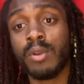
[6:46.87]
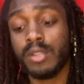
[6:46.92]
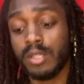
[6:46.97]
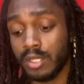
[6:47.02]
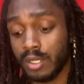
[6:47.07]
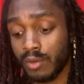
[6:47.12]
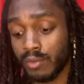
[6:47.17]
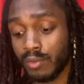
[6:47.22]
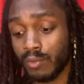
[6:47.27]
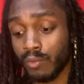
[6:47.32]

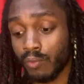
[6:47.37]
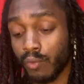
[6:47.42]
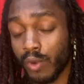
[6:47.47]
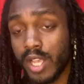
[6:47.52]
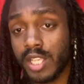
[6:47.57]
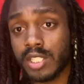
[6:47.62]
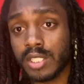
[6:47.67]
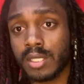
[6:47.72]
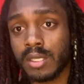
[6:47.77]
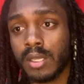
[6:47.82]
the
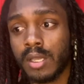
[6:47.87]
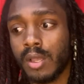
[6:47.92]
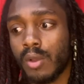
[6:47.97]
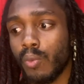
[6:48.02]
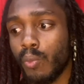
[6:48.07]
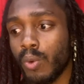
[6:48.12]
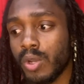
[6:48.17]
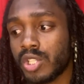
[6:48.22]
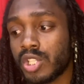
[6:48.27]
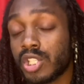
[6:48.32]
risk
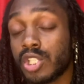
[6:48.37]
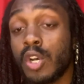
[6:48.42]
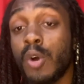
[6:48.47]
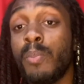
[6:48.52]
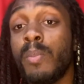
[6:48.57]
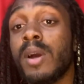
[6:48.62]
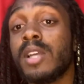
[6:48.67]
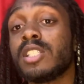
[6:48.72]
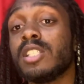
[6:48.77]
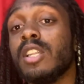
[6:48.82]
was so
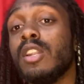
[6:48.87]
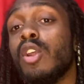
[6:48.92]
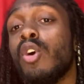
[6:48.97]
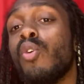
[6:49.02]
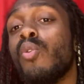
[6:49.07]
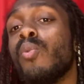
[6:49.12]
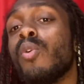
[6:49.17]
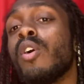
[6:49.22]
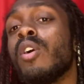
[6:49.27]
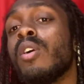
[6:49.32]
much
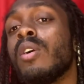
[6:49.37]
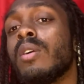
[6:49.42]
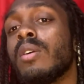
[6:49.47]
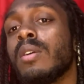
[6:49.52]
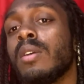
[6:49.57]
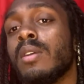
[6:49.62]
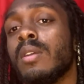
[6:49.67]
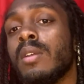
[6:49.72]
lower